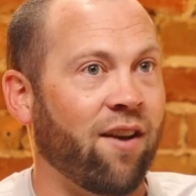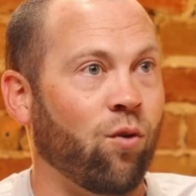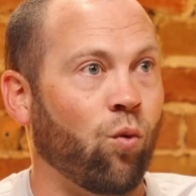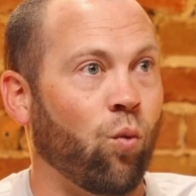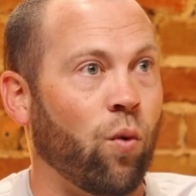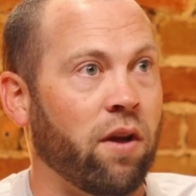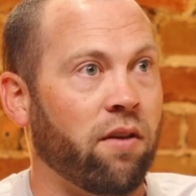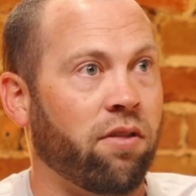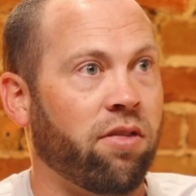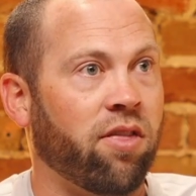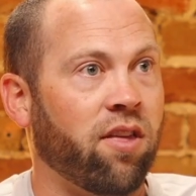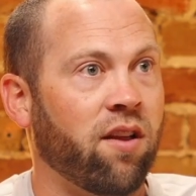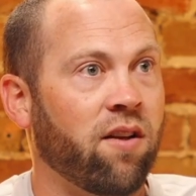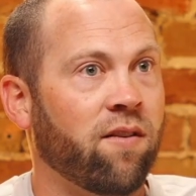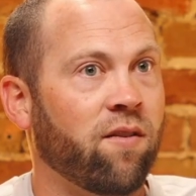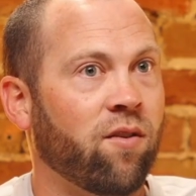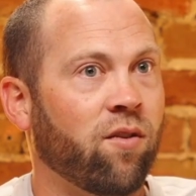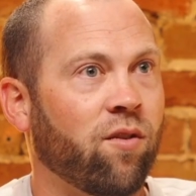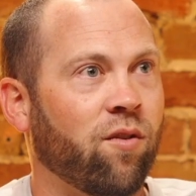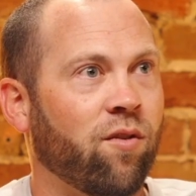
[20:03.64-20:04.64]
with
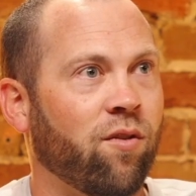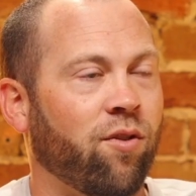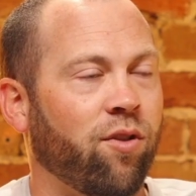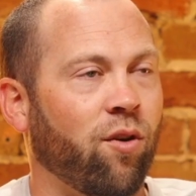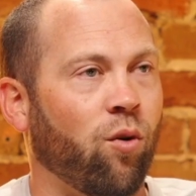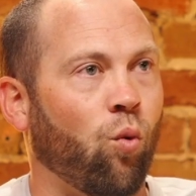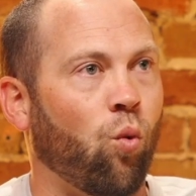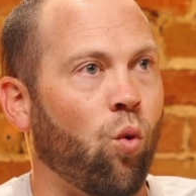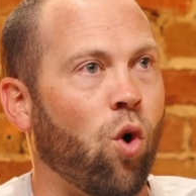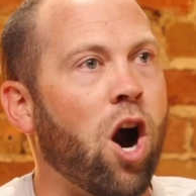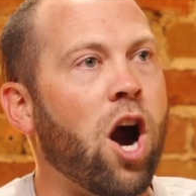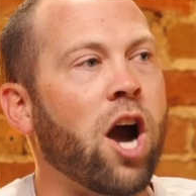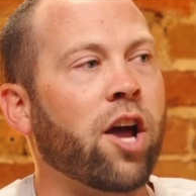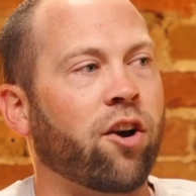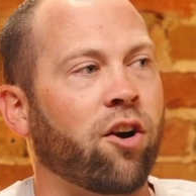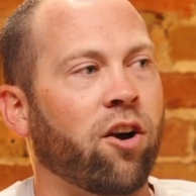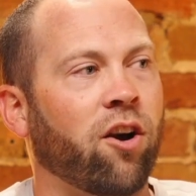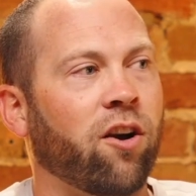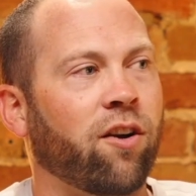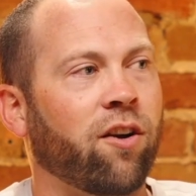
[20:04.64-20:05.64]
the
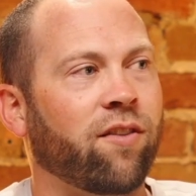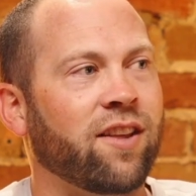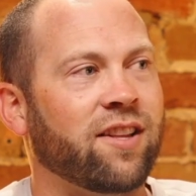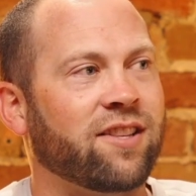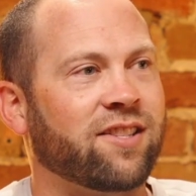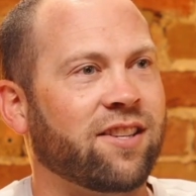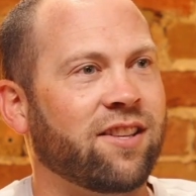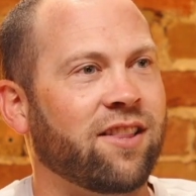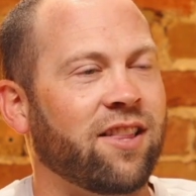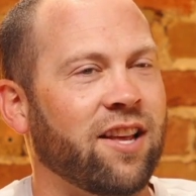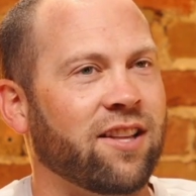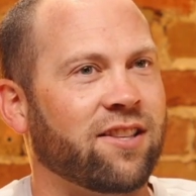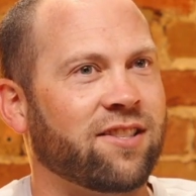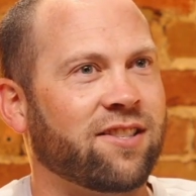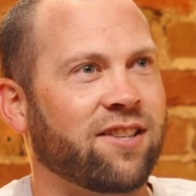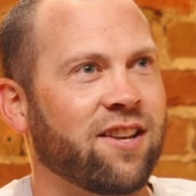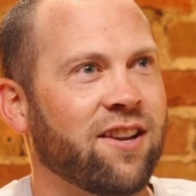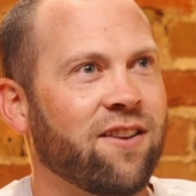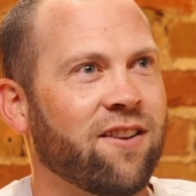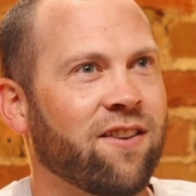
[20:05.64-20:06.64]
water
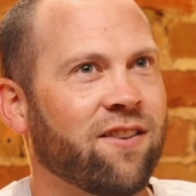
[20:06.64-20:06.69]
that's